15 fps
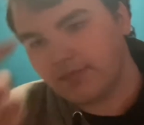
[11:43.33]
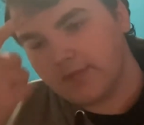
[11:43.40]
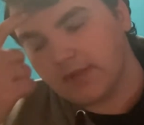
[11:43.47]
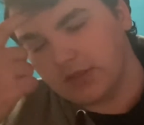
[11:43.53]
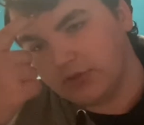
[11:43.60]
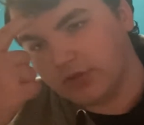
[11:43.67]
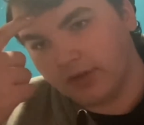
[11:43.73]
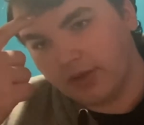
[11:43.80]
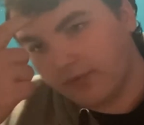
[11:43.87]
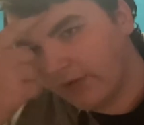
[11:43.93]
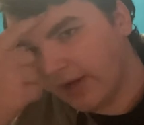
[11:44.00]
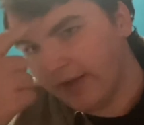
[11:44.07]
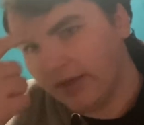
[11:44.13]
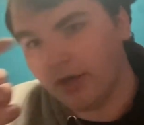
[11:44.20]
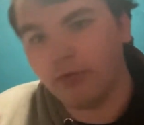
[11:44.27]
So they
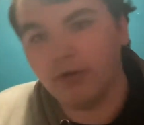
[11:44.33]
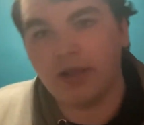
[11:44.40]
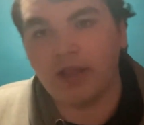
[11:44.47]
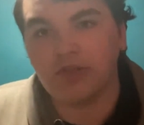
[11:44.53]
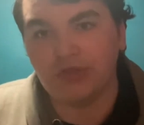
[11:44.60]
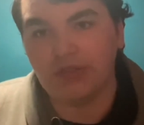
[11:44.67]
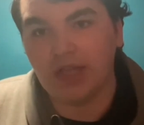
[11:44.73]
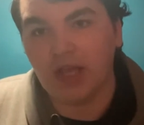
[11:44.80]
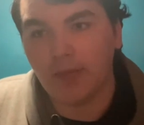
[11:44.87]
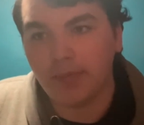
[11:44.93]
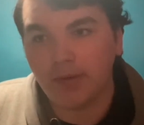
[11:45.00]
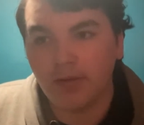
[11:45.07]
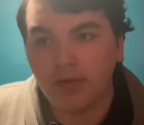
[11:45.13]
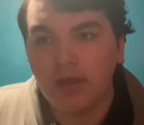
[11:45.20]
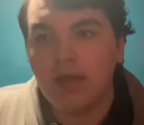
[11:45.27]
find out what actually
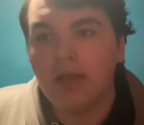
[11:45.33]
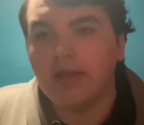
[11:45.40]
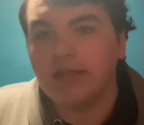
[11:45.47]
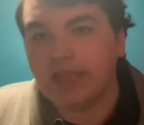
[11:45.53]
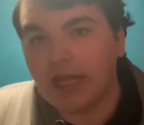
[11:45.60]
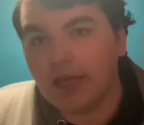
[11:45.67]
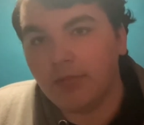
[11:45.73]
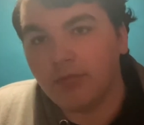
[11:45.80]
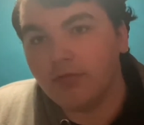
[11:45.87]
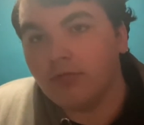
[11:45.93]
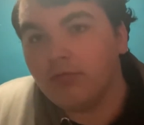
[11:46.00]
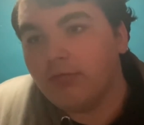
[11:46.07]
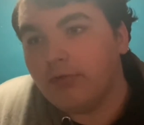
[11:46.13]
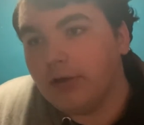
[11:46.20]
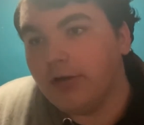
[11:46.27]
happened.
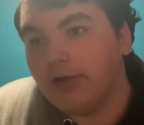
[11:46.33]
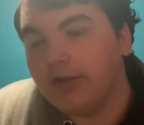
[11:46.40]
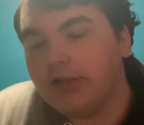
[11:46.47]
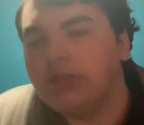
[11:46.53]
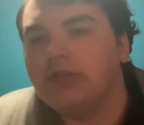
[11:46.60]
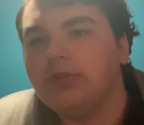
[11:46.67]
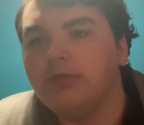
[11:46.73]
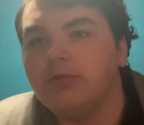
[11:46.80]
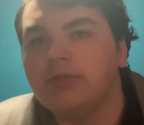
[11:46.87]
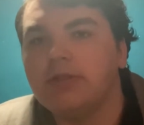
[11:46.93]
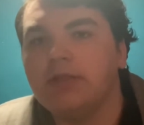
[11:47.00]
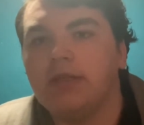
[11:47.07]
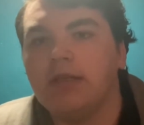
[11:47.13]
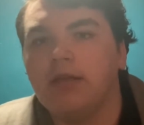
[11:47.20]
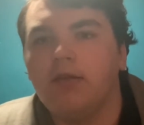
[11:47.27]
We are introduced
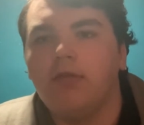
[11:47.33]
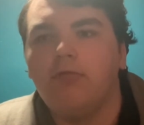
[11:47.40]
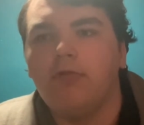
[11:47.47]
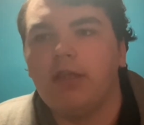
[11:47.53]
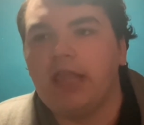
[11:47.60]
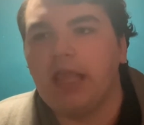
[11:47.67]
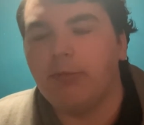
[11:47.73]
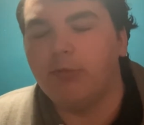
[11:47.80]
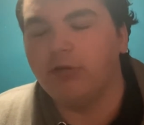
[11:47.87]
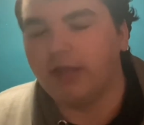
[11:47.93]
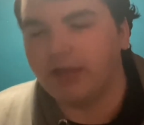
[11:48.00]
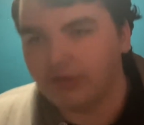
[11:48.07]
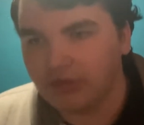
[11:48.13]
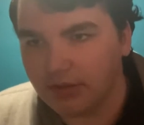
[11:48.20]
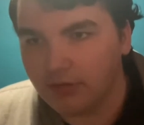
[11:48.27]
to what Gabriel
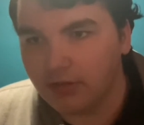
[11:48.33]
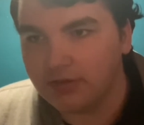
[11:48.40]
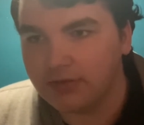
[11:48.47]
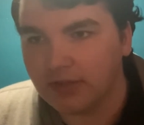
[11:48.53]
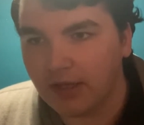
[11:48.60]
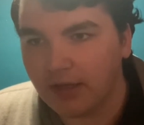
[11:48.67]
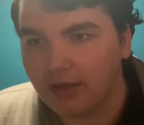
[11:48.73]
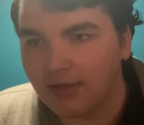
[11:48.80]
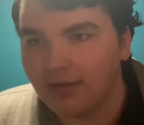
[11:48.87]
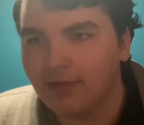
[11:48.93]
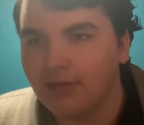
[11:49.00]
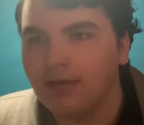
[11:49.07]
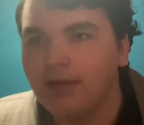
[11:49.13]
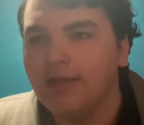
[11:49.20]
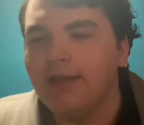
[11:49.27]
actually looks like.
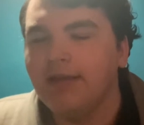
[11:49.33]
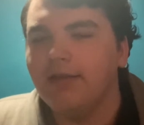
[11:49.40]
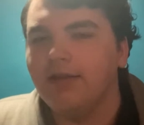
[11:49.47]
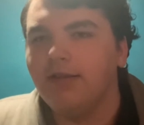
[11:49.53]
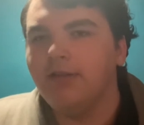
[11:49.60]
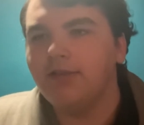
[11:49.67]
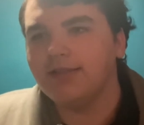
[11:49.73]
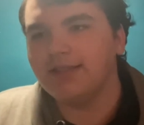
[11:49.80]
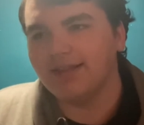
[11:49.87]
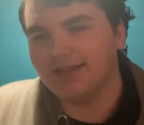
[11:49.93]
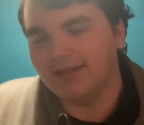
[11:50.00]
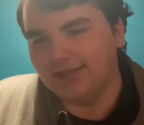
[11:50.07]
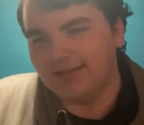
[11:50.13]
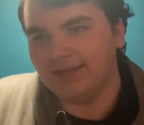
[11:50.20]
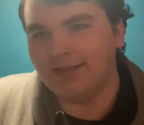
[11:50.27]
It looks like
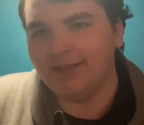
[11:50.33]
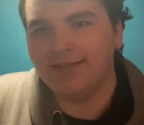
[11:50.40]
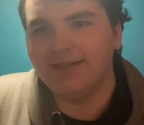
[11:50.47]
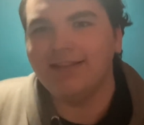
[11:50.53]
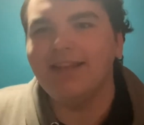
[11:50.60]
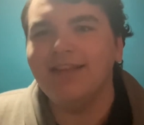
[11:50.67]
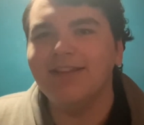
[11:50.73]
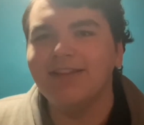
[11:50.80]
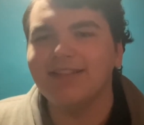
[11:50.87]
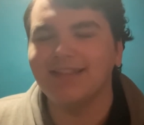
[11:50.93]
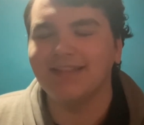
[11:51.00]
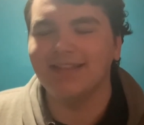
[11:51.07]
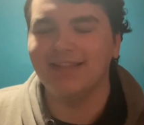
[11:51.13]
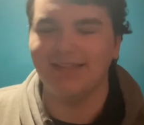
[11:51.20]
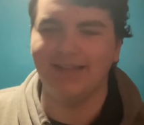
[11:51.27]
he looks
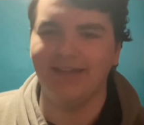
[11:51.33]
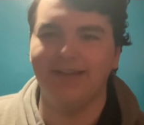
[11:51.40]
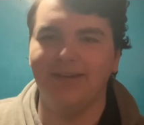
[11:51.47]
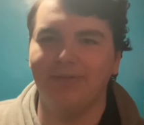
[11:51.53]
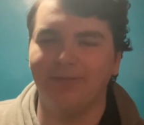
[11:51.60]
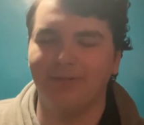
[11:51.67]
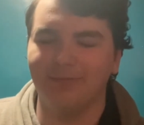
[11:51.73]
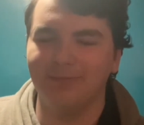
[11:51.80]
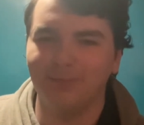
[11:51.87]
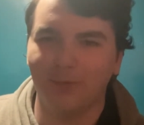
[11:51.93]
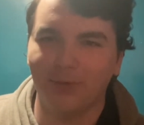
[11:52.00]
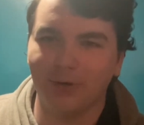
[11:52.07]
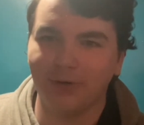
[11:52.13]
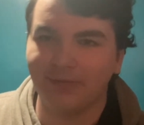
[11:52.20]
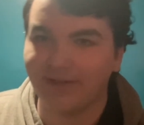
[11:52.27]
like a
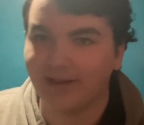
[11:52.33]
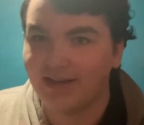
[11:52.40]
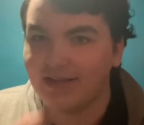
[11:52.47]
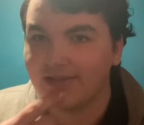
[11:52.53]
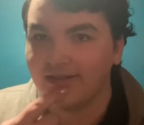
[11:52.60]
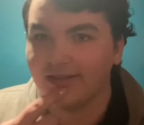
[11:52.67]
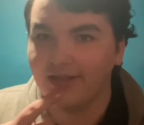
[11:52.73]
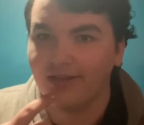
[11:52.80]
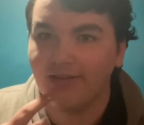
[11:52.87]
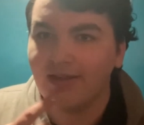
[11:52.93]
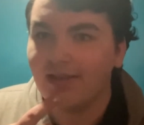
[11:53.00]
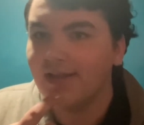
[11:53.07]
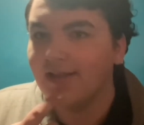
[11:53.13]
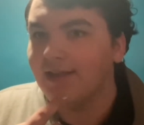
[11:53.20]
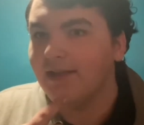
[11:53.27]
xenomorph, honestly.
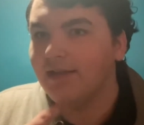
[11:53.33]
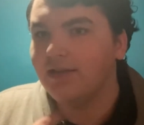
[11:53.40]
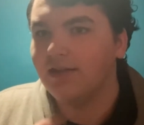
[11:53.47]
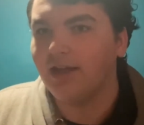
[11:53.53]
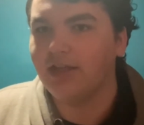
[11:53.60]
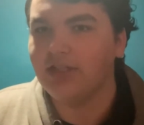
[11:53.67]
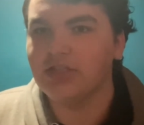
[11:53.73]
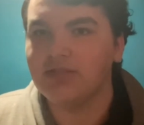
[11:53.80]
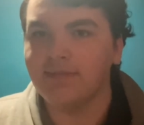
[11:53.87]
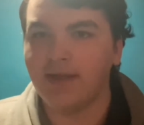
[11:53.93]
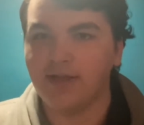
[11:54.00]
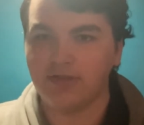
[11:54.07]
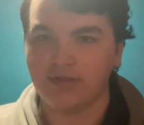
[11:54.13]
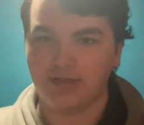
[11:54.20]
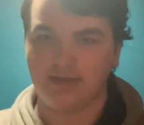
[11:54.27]
I just
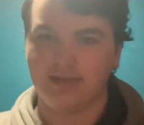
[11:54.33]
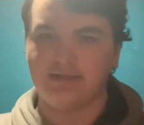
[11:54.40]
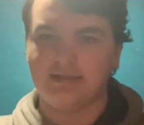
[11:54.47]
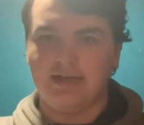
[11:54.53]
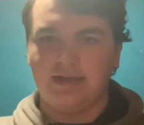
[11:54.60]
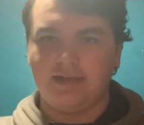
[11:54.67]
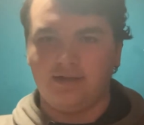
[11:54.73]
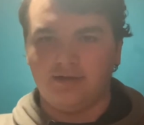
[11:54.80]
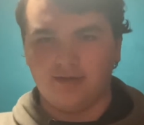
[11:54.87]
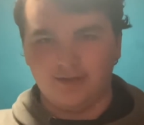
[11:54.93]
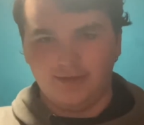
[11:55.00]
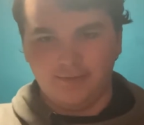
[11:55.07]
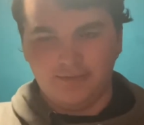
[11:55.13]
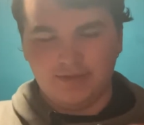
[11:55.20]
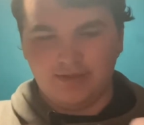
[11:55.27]
imagine like the tiny
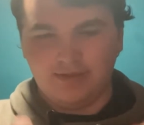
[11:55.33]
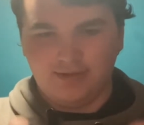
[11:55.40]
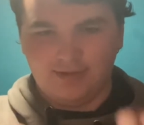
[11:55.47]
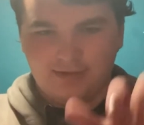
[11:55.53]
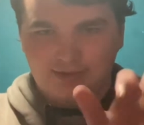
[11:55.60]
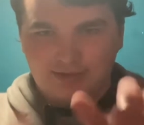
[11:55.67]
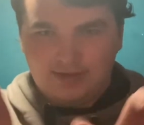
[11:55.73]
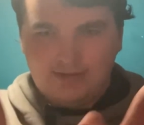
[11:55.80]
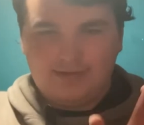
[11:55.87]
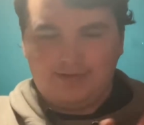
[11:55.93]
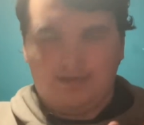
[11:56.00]
arms and just,